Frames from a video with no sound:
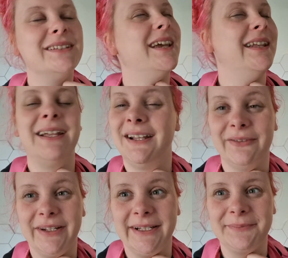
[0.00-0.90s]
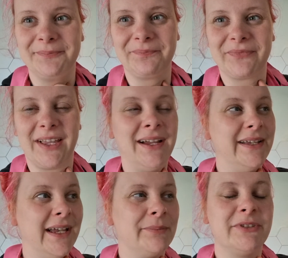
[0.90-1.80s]
and I love that. I
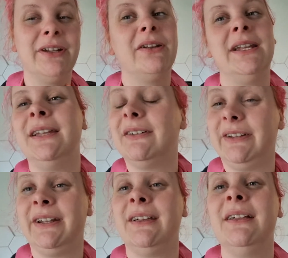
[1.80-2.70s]
absolutely love it.